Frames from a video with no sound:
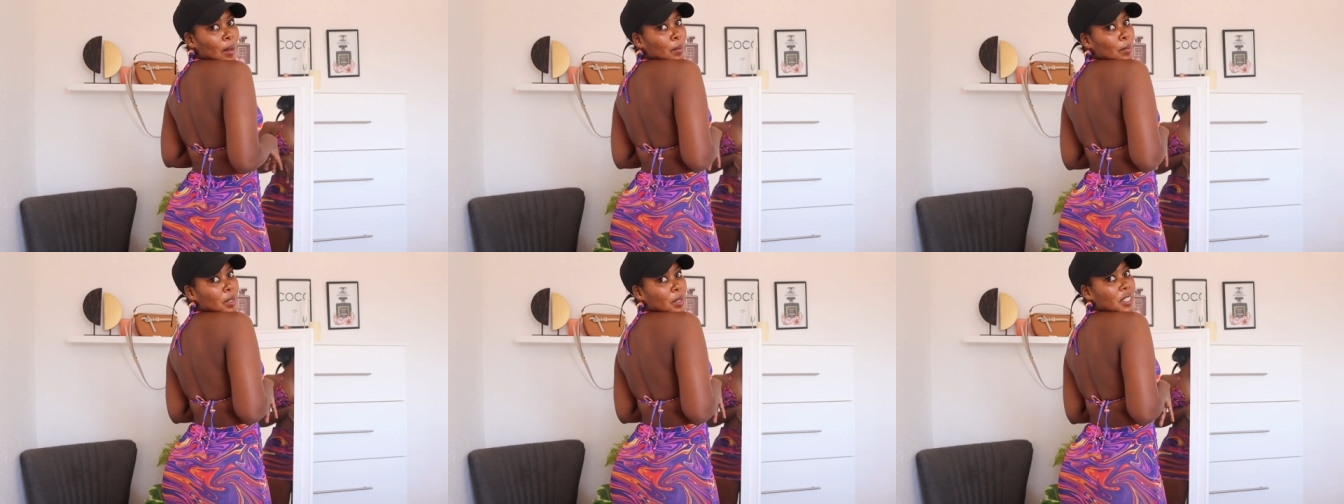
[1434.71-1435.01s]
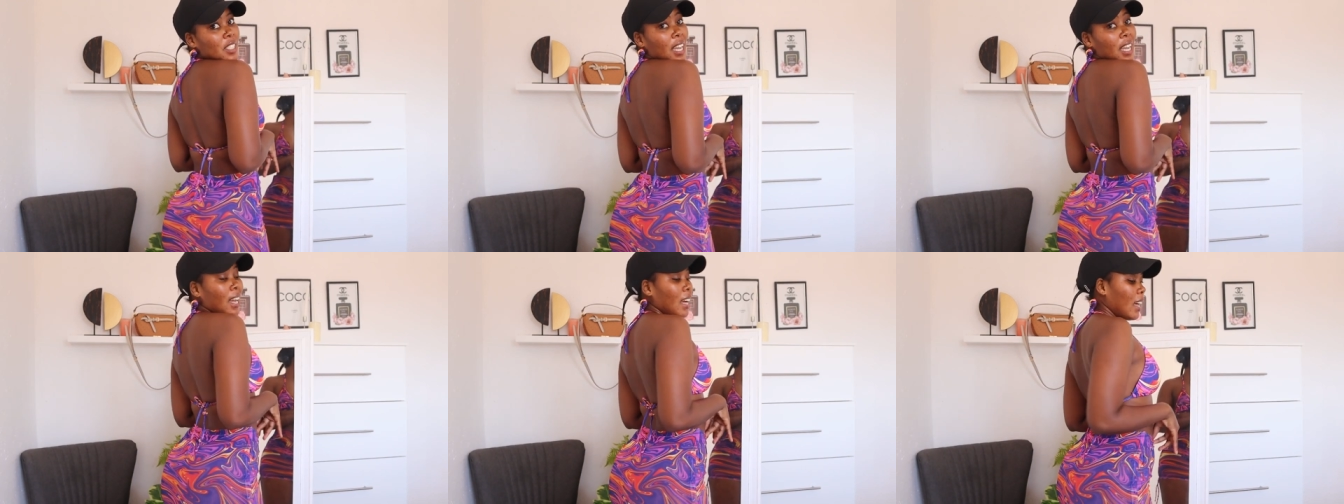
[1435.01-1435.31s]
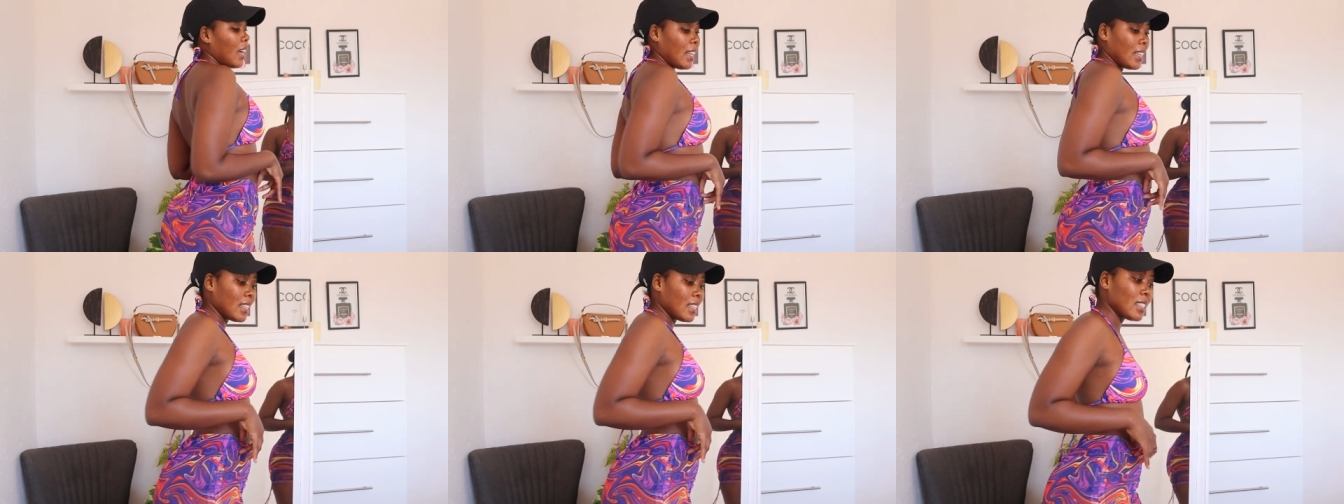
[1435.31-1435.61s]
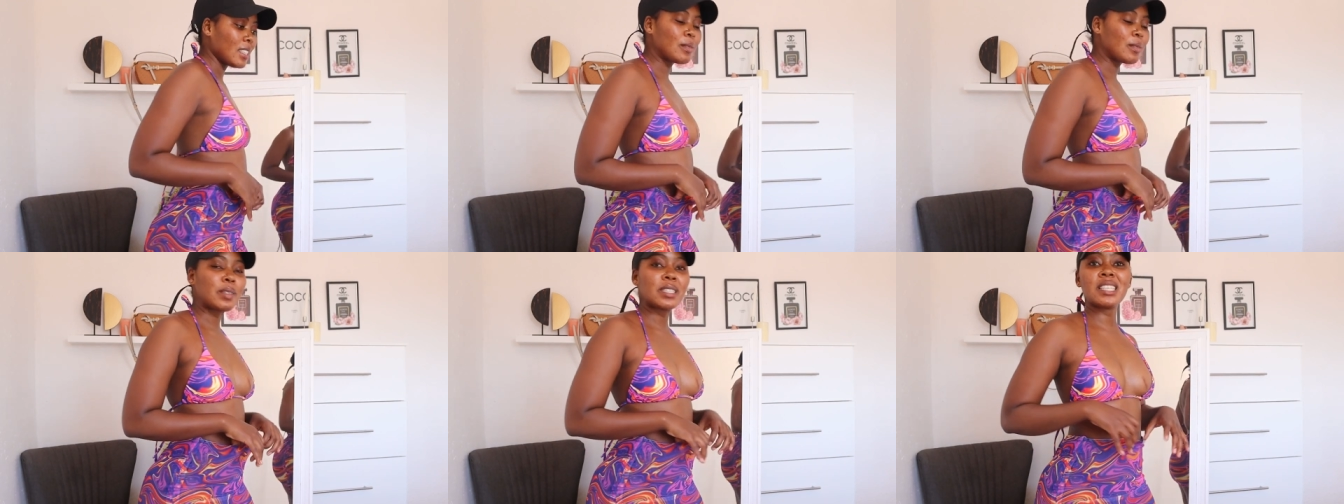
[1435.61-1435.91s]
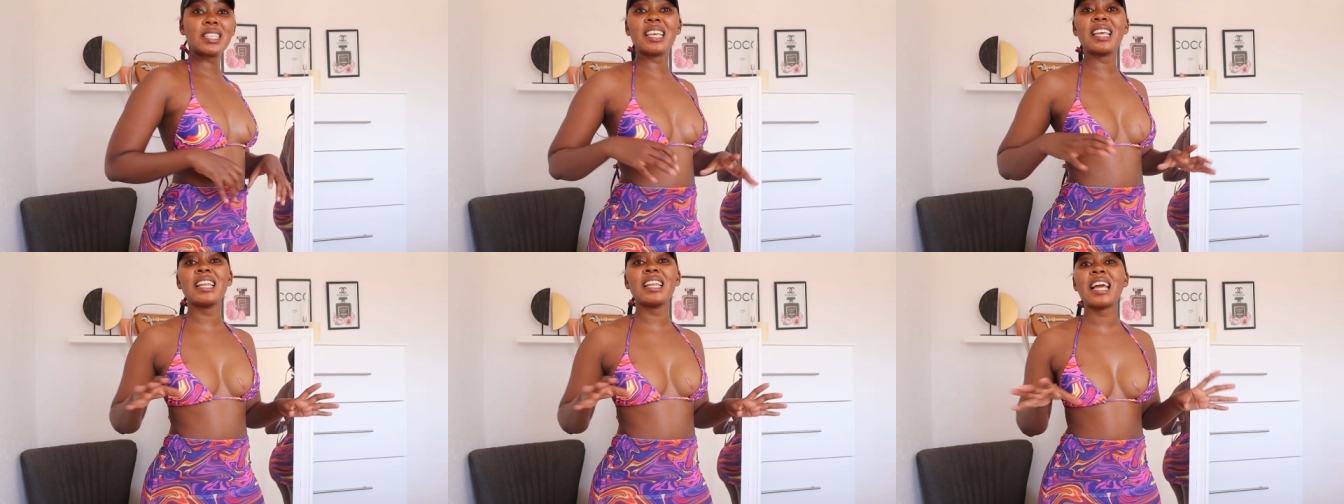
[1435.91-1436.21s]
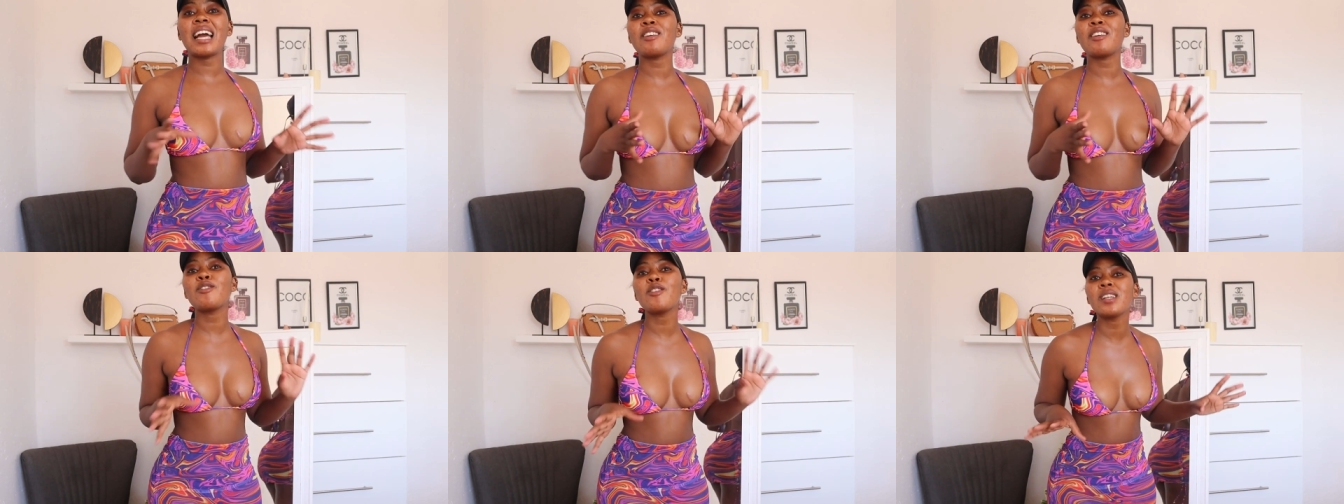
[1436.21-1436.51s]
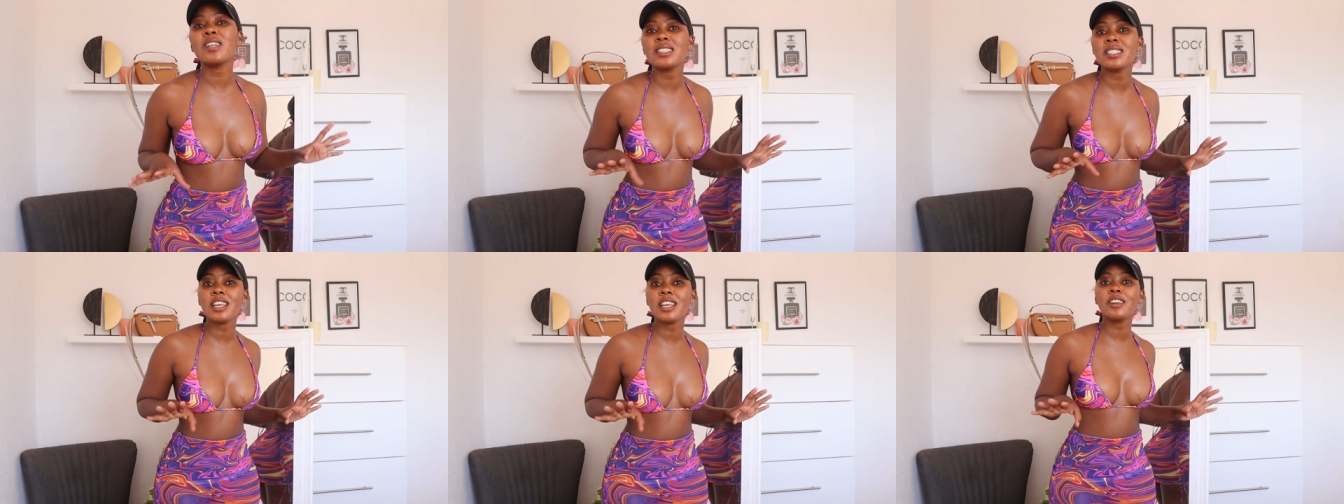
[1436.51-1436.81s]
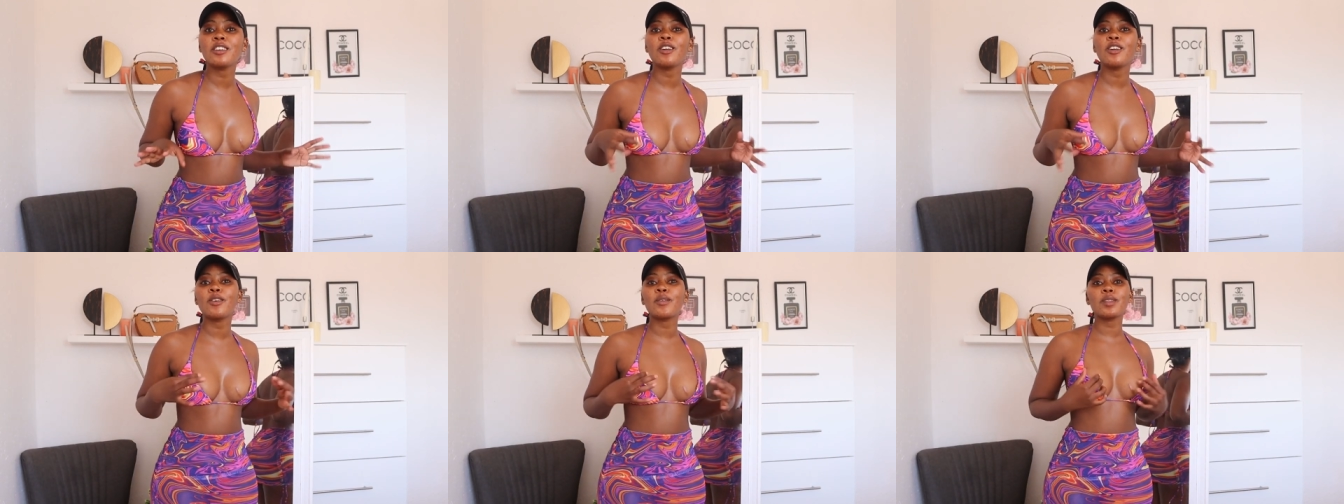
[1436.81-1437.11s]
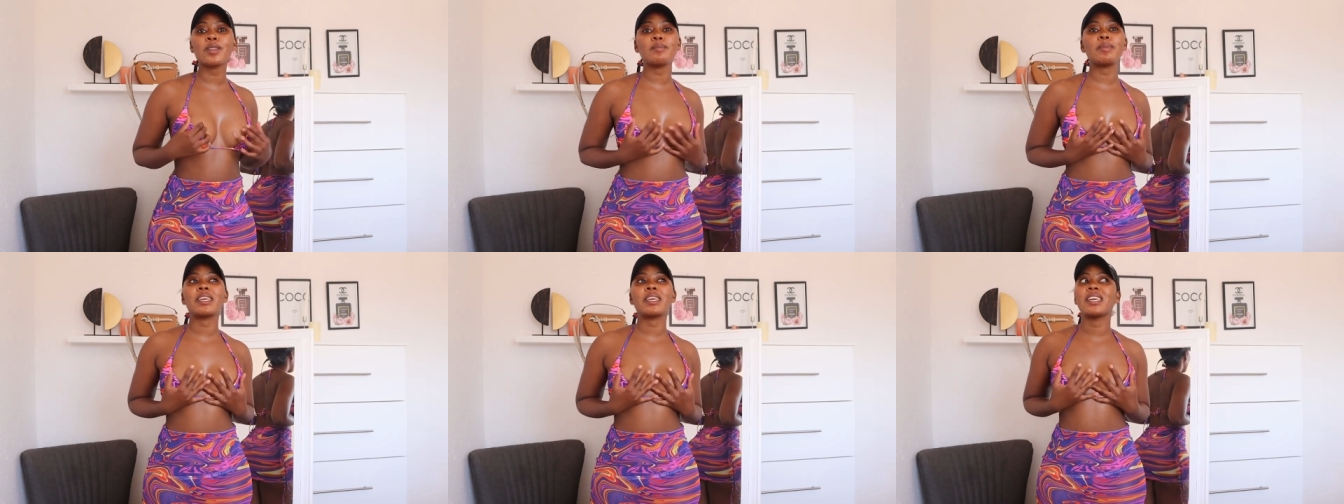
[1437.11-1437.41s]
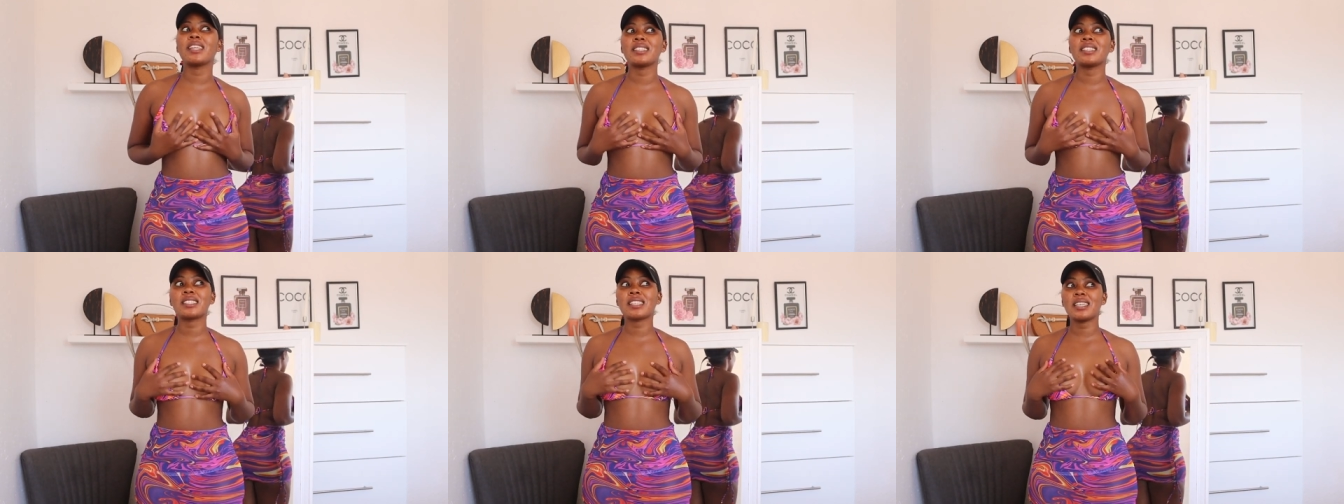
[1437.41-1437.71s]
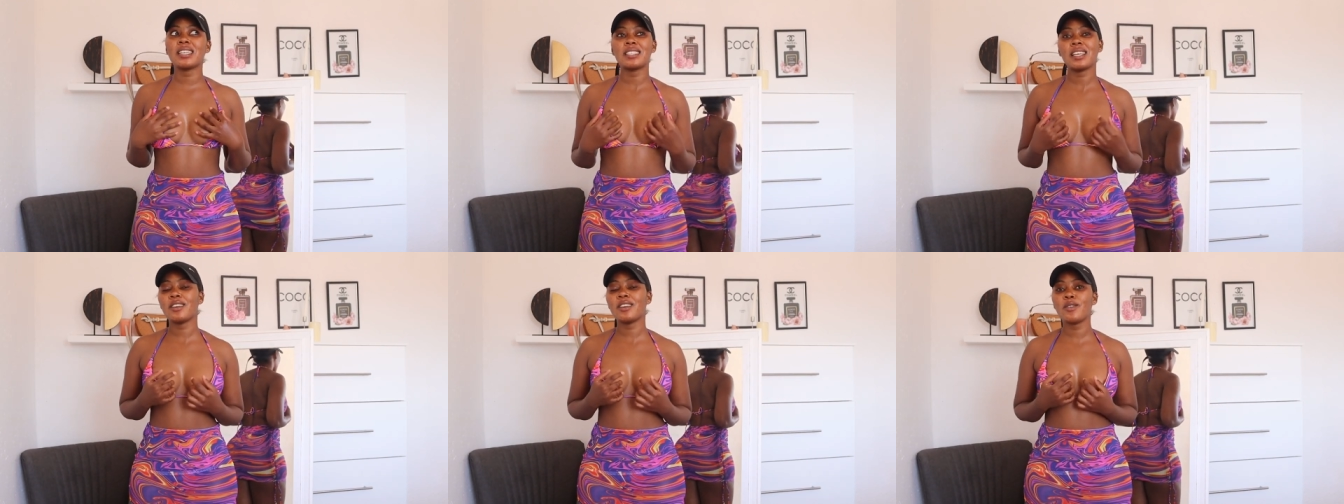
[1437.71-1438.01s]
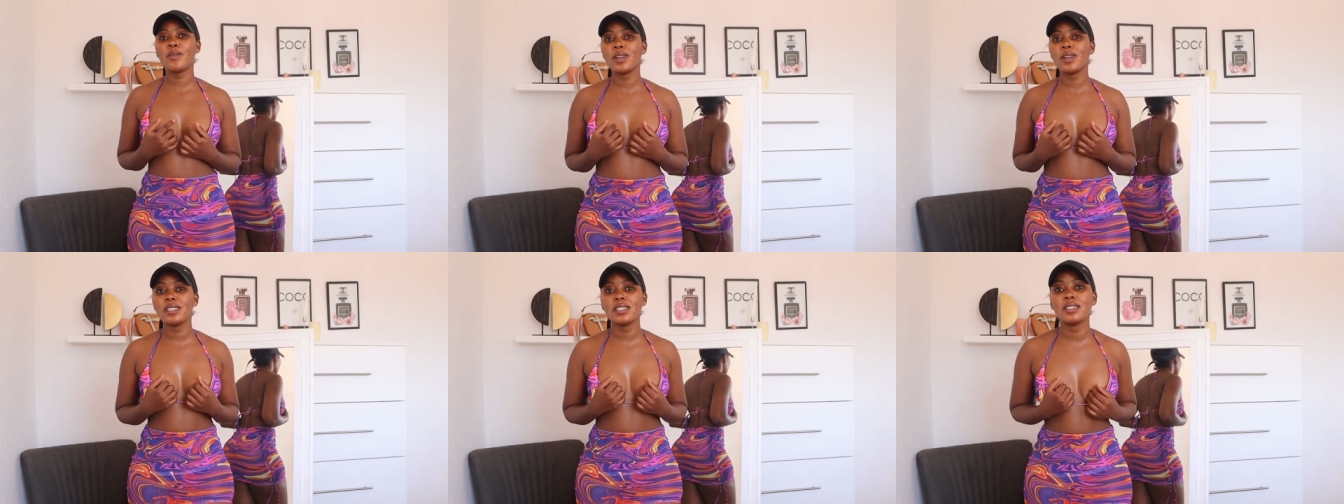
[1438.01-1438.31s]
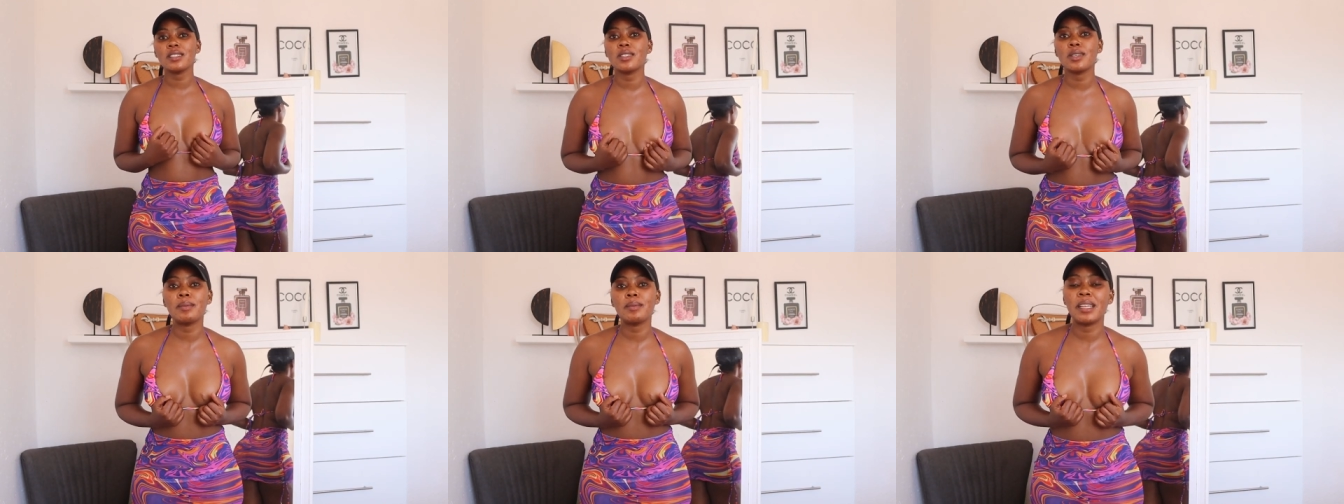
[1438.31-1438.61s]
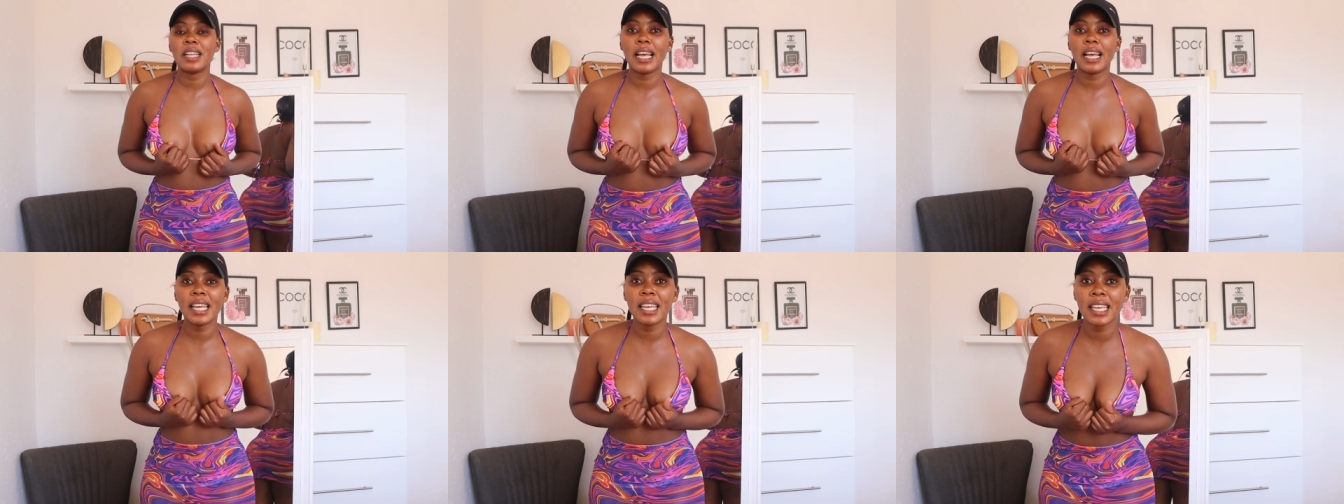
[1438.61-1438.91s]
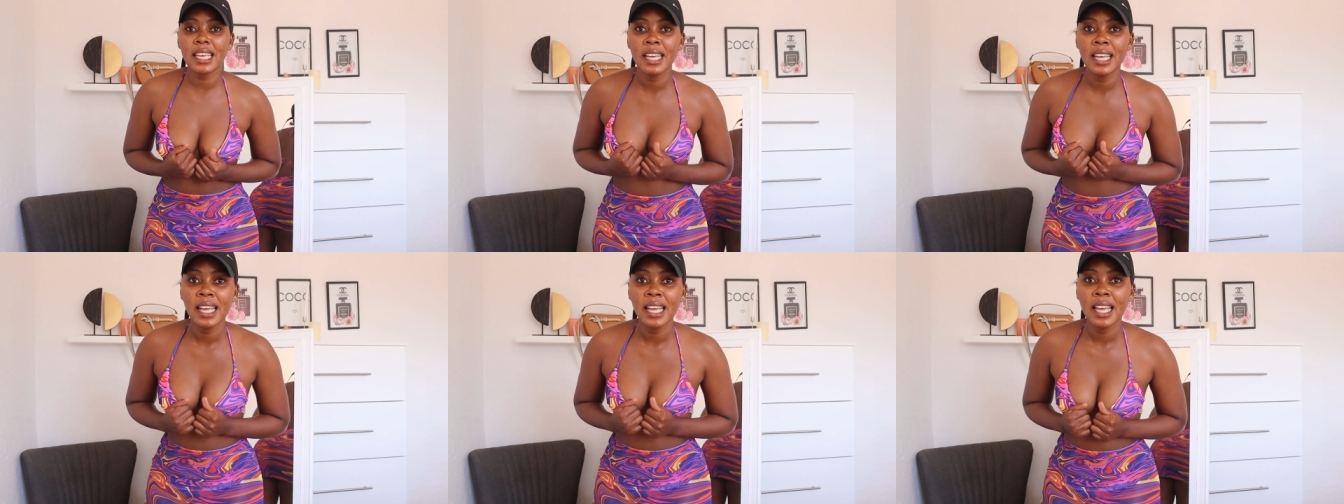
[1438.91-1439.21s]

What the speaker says: But yeah, this is basically, I don't want to take long with bikinis, guys. I don't want it to be like